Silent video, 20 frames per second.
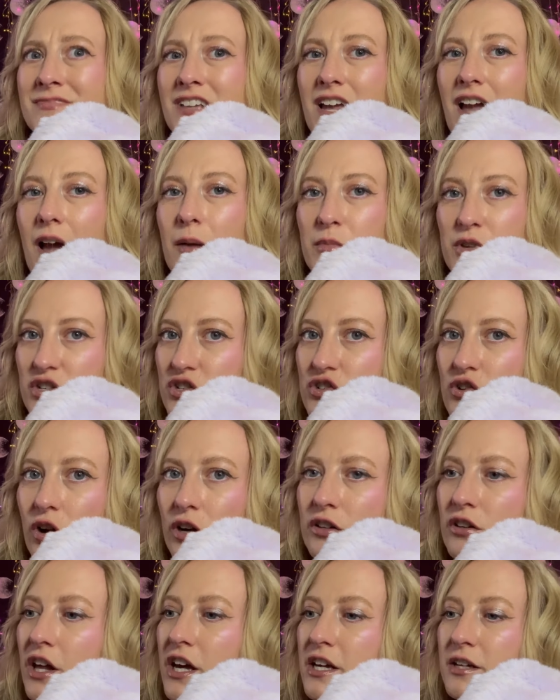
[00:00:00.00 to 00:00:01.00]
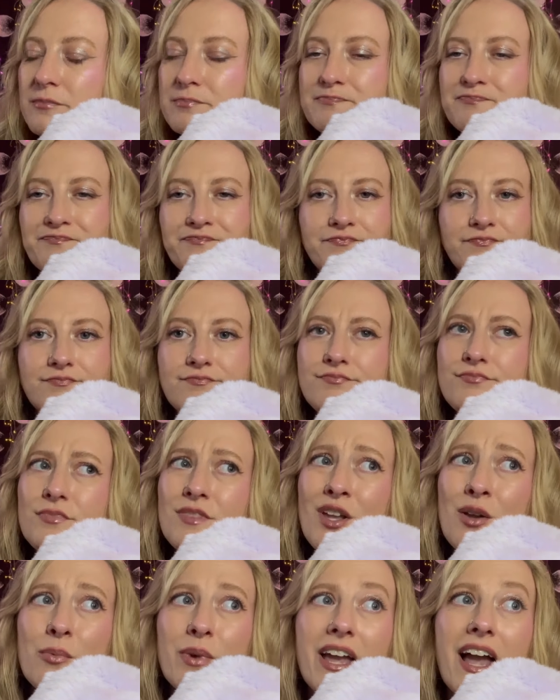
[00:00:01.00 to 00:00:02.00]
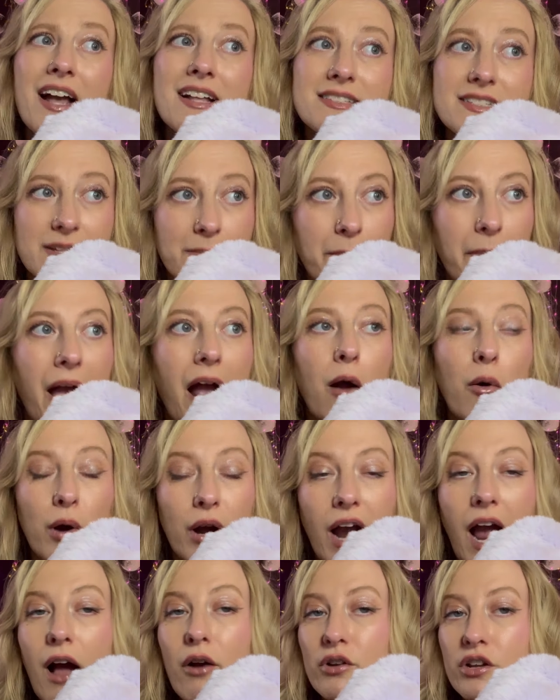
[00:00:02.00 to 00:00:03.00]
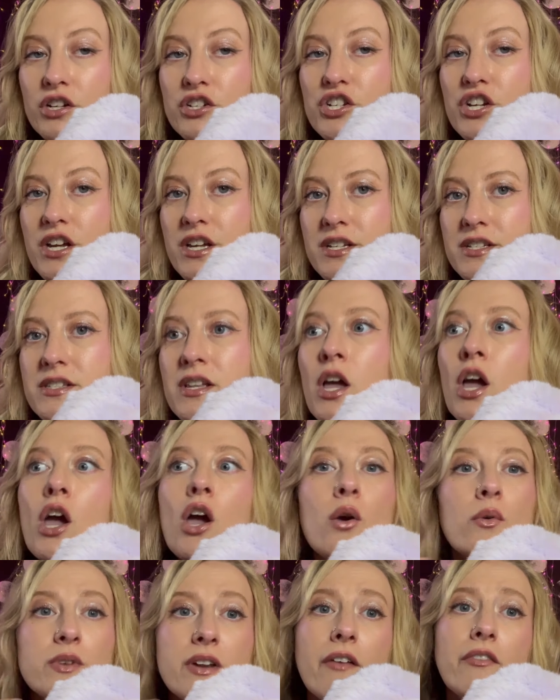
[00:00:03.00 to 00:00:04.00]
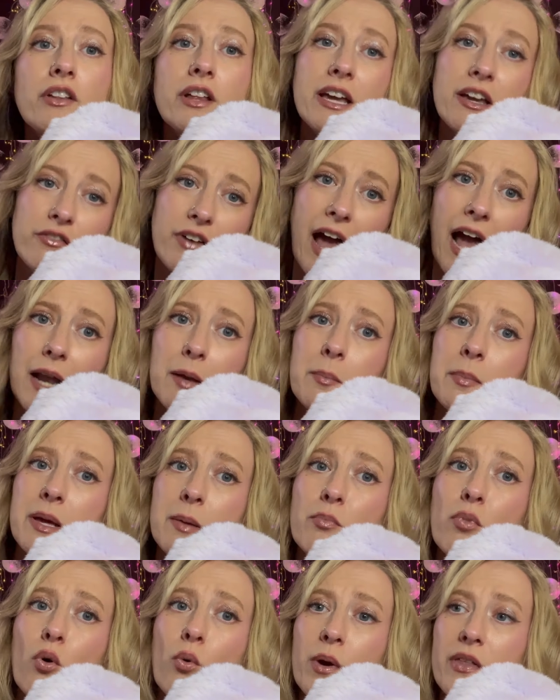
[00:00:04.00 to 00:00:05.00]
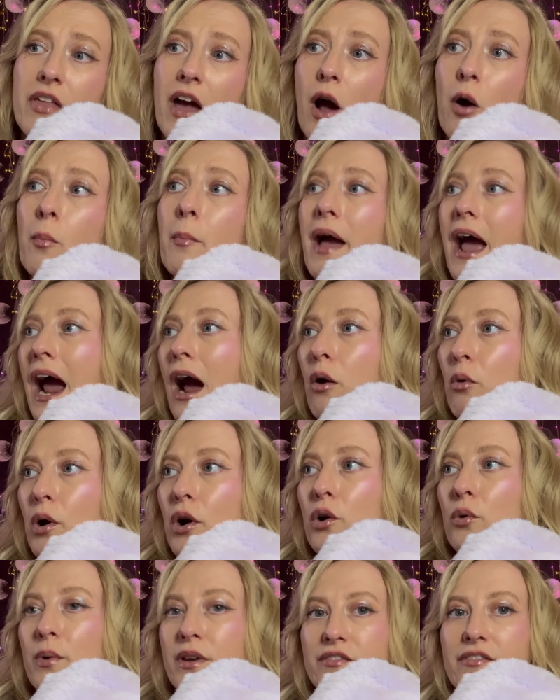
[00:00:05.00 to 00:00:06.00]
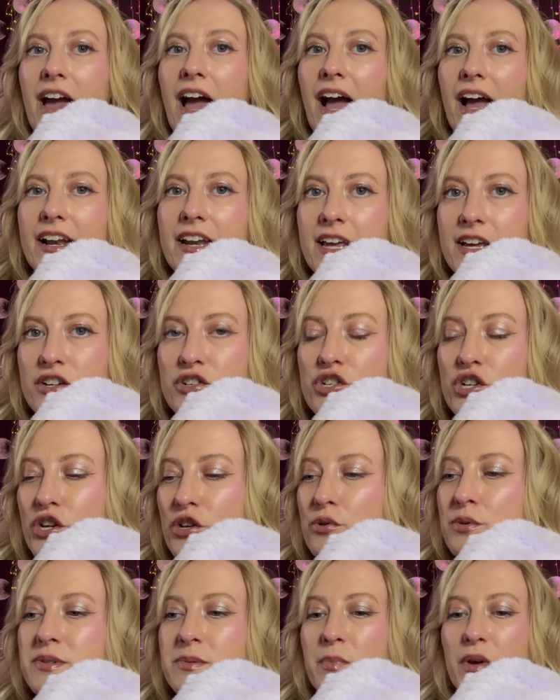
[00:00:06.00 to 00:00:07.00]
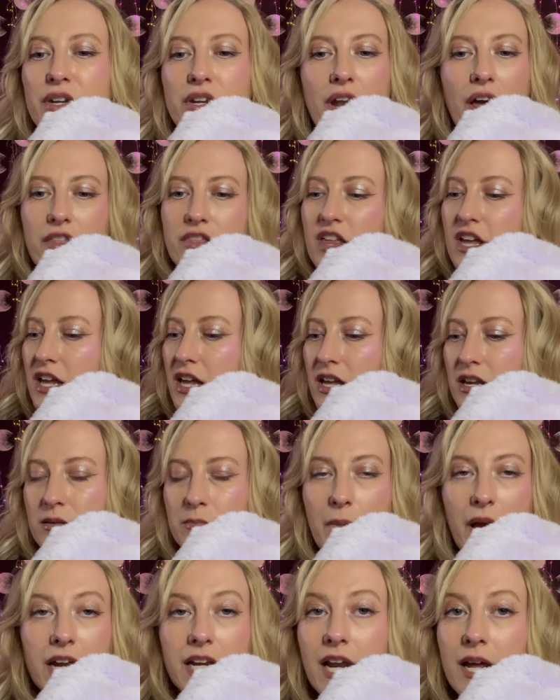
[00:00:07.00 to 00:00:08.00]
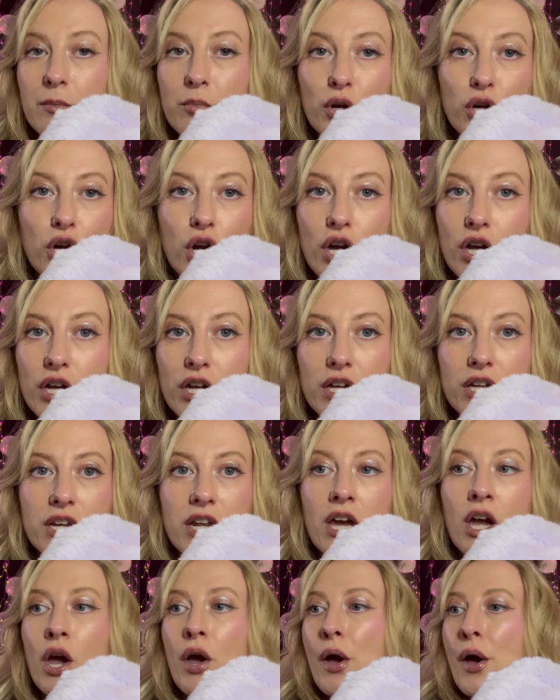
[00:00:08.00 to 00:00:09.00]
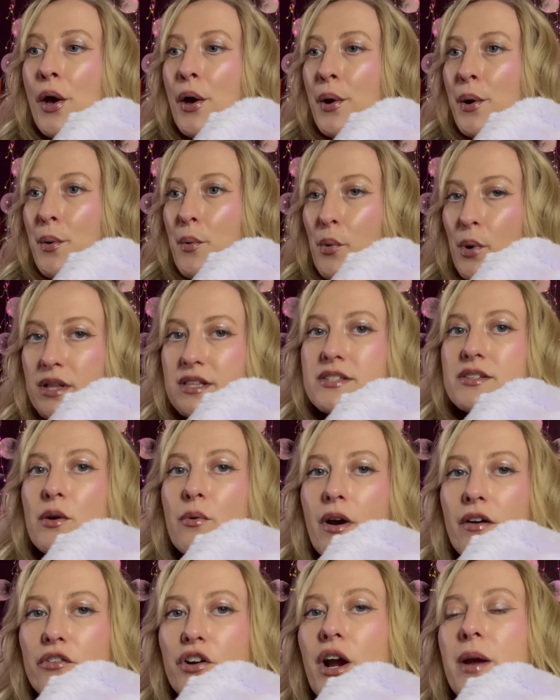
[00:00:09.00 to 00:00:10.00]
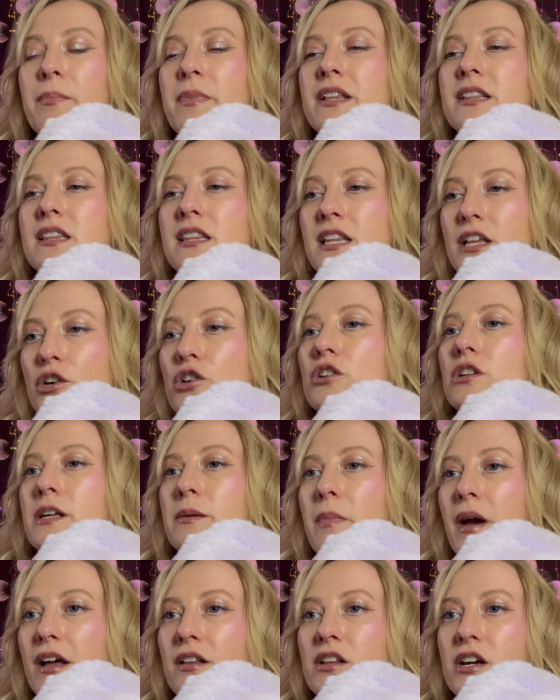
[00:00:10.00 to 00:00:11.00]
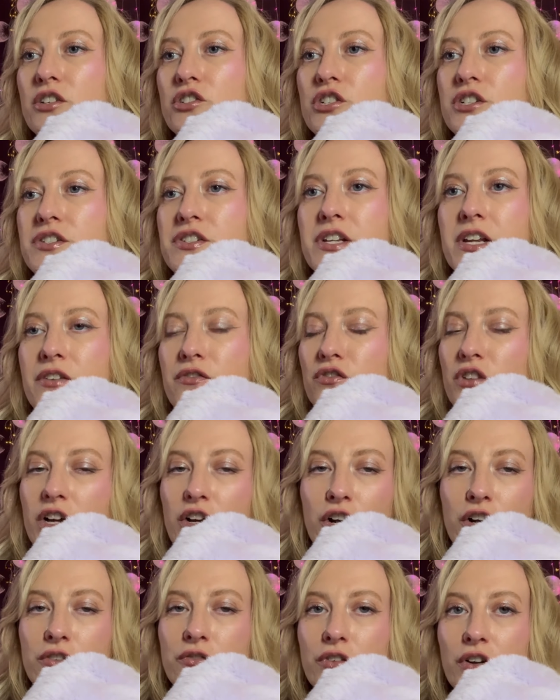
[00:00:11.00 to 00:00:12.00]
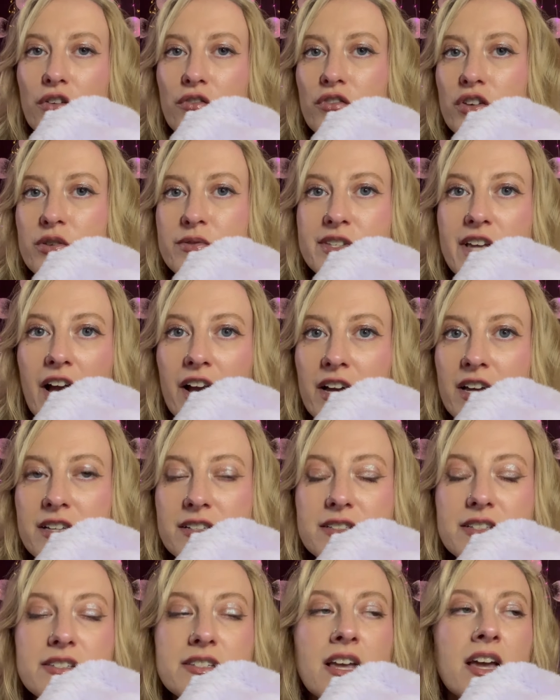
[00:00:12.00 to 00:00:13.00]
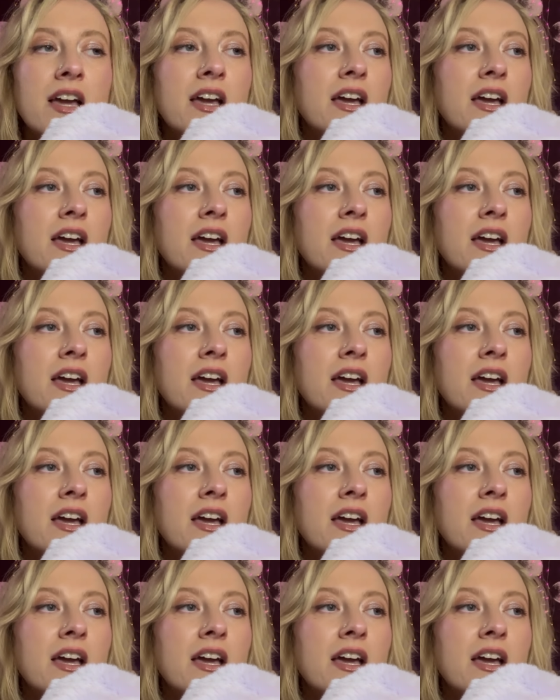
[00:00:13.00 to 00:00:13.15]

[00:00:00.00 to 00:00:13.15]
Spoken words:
I'm in Charlotte. We had some power outages. We definitely have had people without power. We've had issues, but nothing in my neighborhood whatsoever. I mean, literally my electricity flickered for a few seconds.